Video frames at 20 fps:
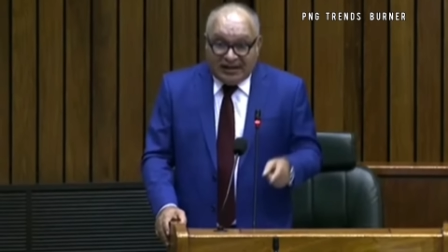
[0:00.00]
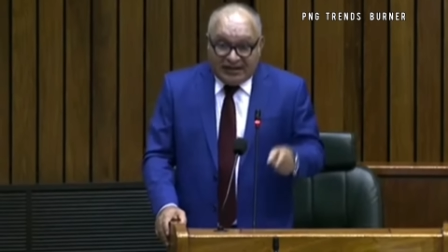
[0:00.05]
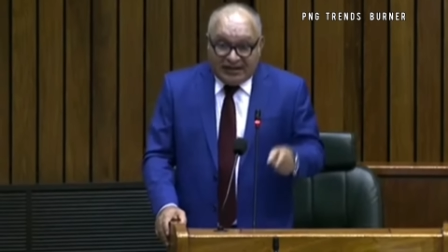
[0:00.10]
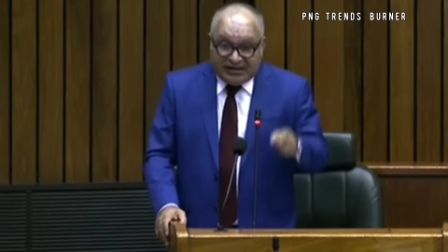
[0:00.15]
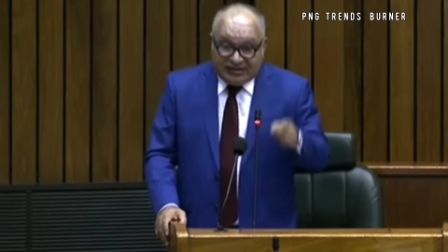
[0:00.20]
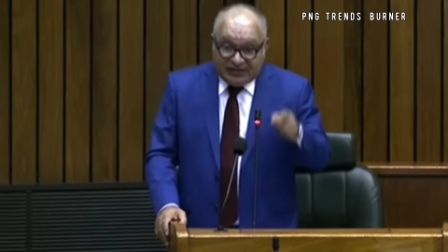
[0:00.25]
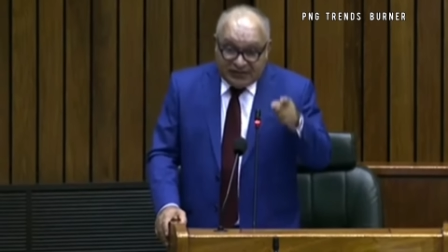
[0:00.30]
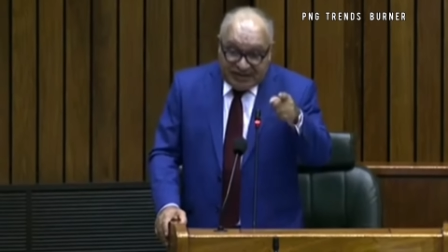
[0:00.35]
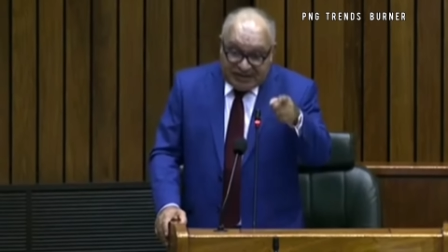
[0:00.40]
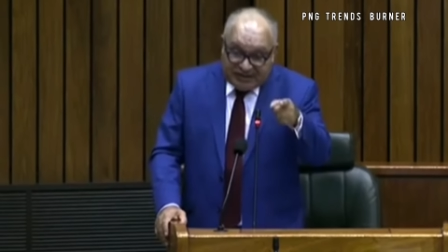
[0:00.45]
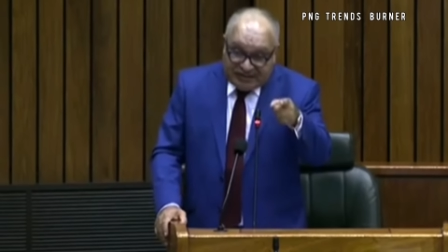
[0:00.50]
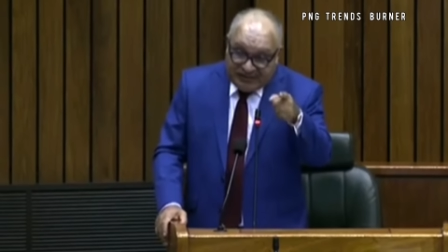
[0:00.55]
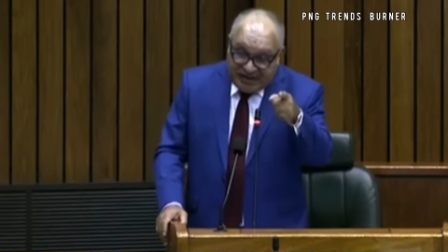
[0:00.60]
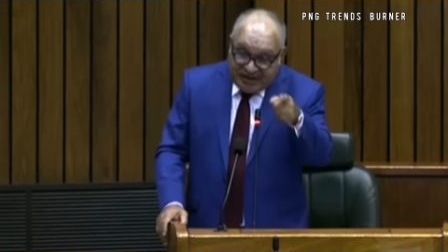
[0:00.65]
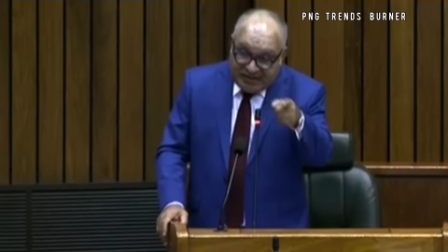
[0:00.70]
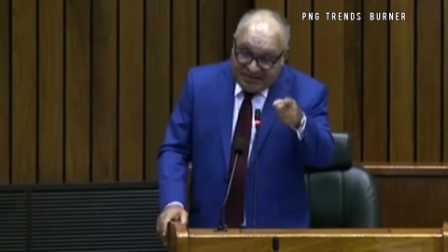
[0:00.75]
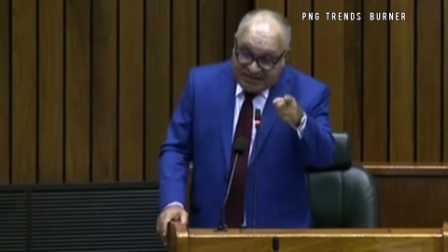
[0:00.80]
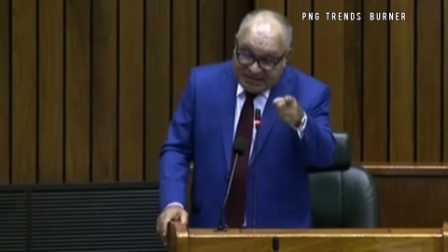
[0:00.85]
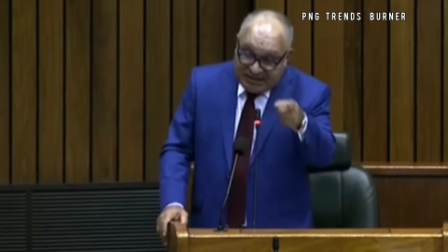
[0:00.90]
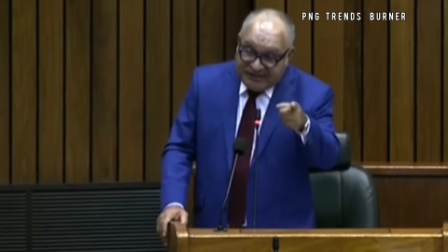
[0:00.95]
the
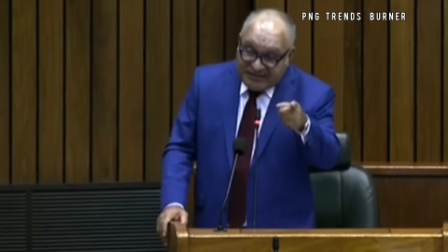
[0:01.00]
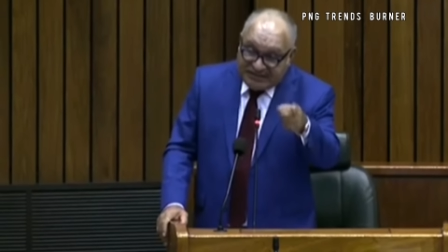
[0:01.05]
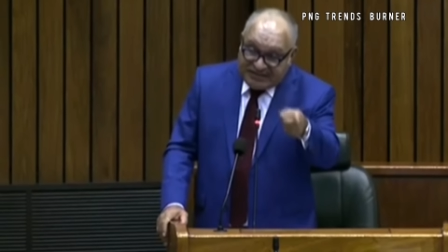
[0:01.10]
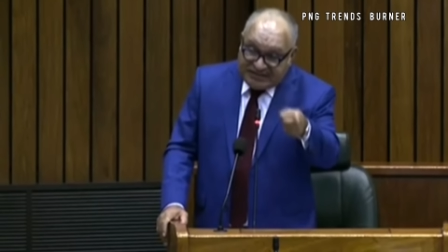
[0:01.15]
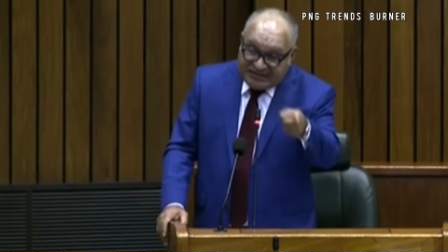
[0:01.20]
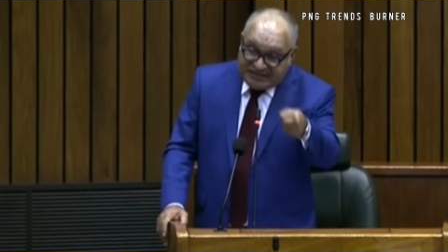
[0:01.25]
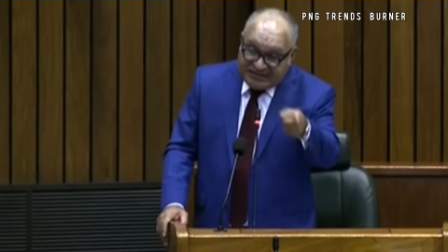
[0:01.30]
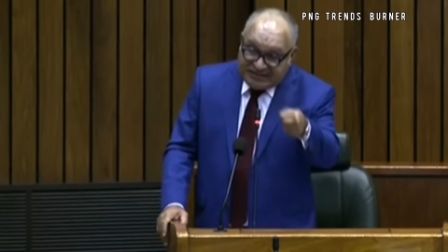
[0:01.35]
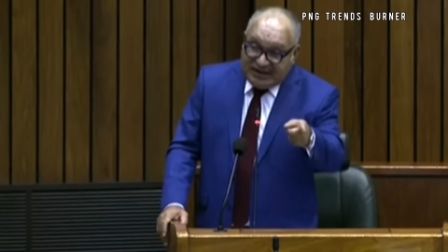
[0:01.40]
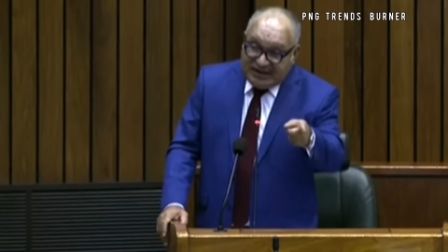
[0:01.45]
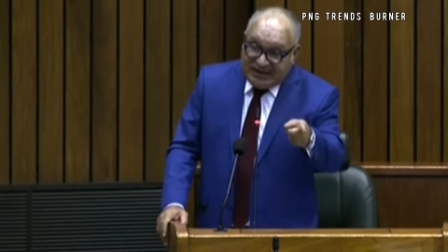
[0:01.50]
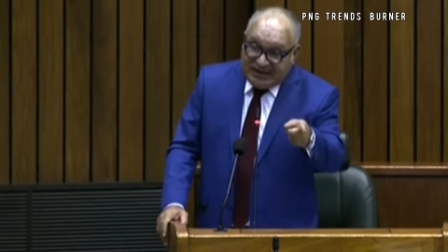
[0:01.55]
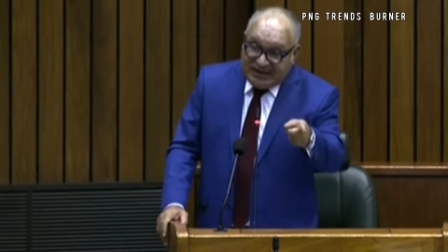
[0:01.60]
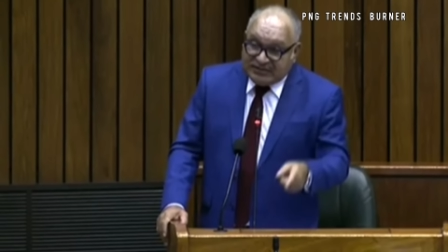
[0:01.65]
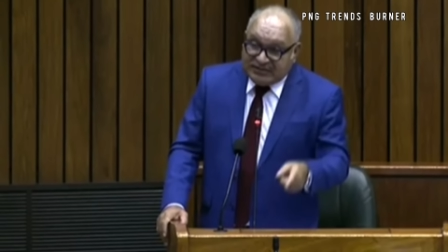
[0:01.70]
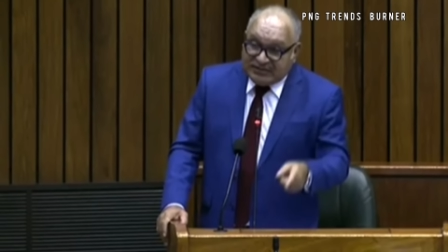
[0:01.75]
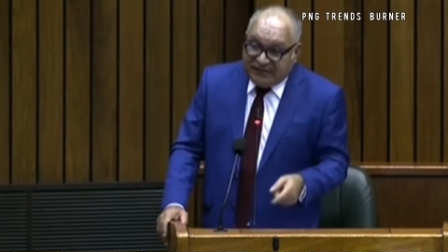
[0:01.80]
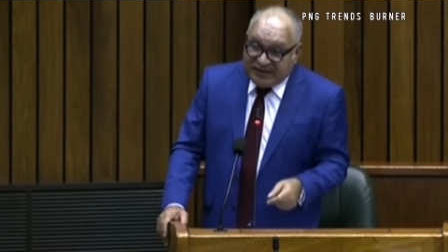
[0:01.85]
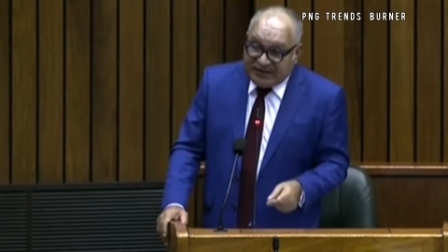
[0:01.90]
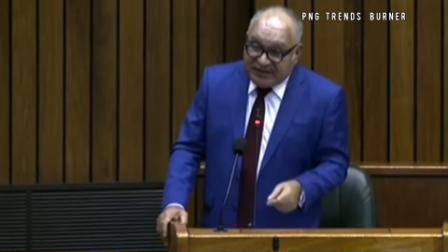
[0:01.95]
Treasurer himself is sitting in
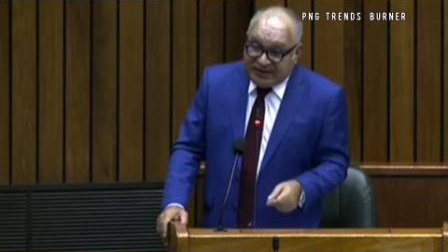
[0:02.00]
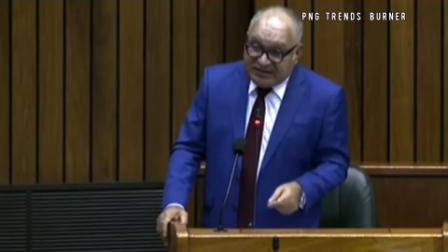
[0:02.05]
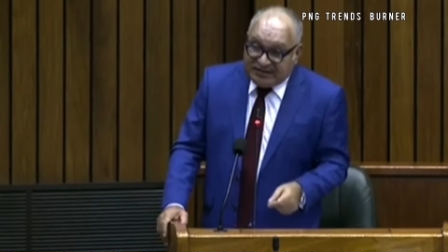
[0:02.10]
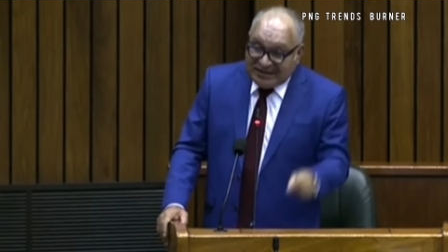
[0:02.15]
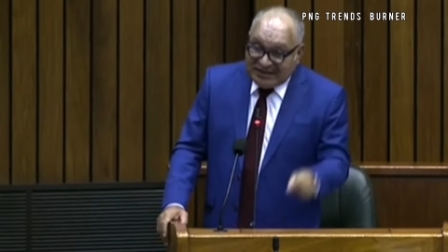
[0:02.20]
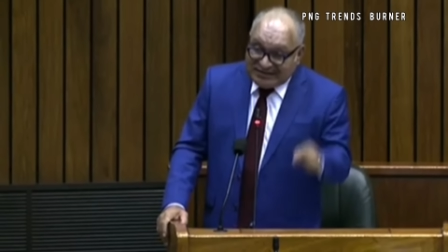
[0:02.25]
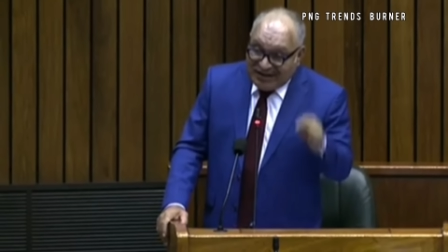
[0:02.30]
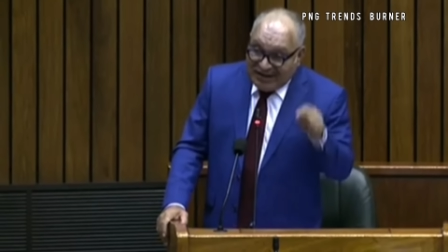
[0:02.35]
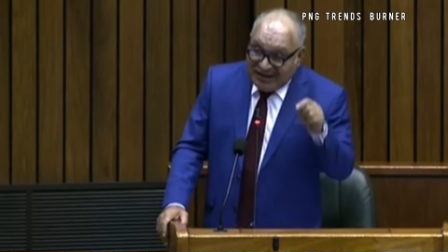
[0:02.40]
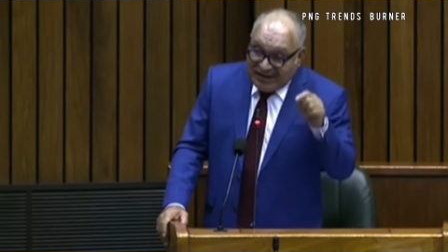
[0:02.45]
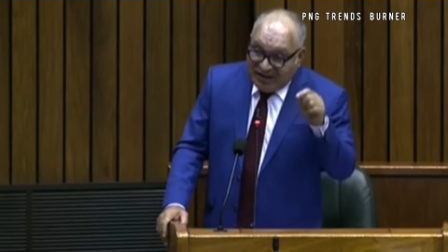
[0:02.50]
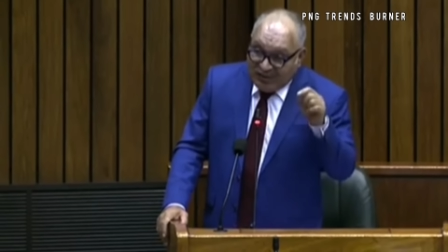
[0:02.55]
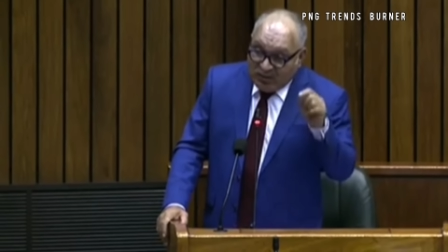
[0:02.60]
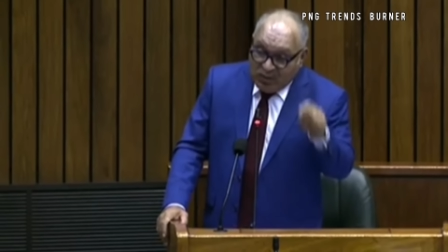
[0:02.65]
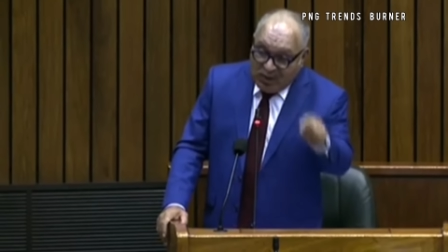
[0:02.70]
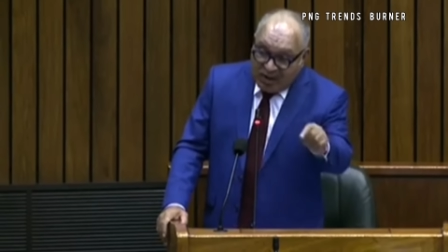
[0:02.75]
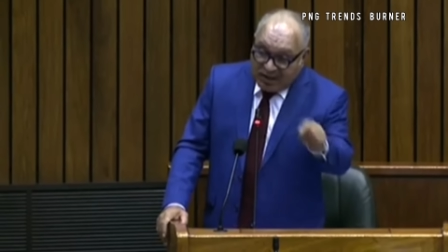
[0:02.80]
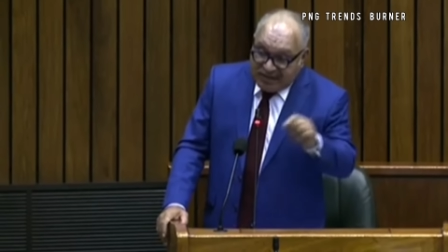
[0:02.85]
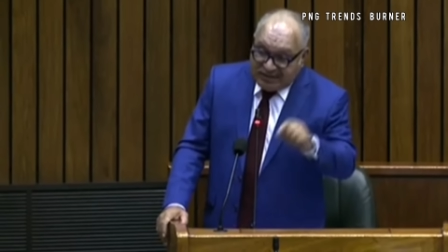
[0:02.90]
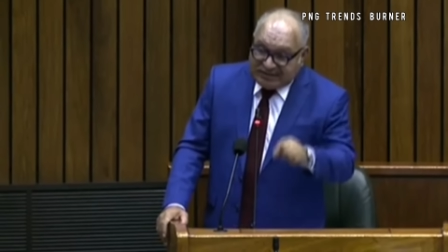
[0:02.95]
this office signing
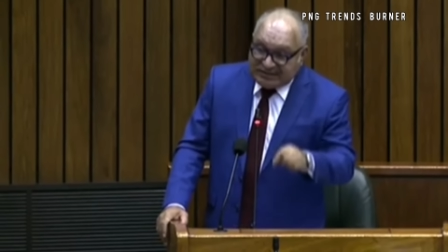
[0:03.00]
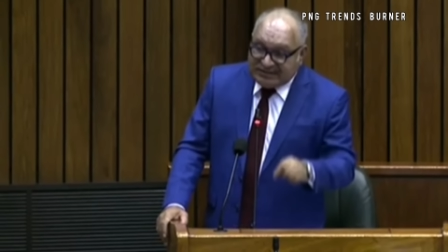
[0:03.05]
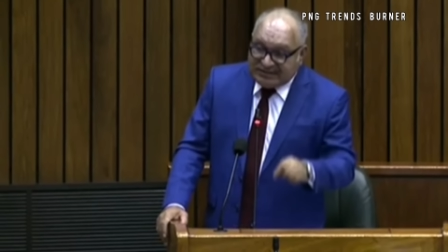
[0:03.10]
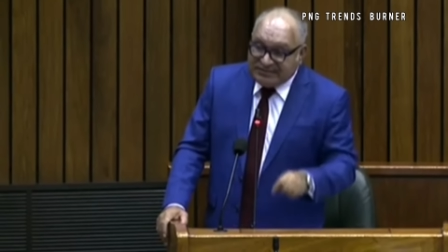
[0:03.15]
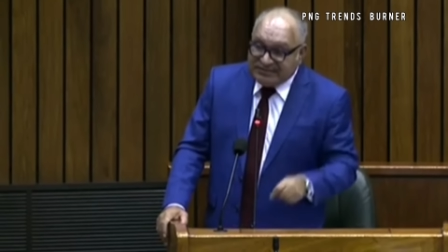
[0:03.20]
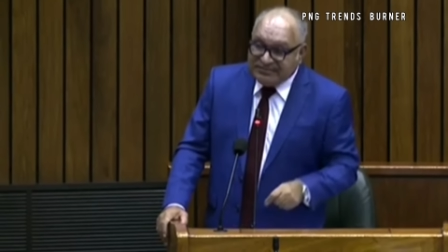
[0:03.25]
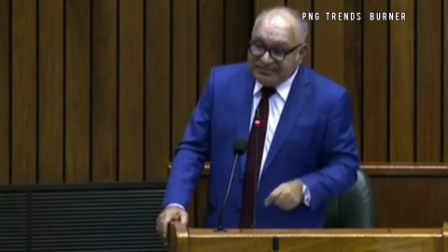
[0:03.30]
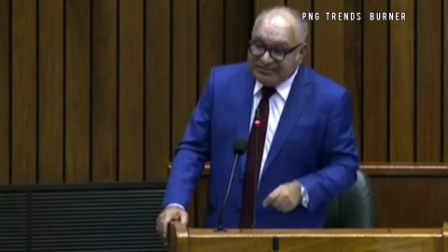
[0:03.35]
warrants.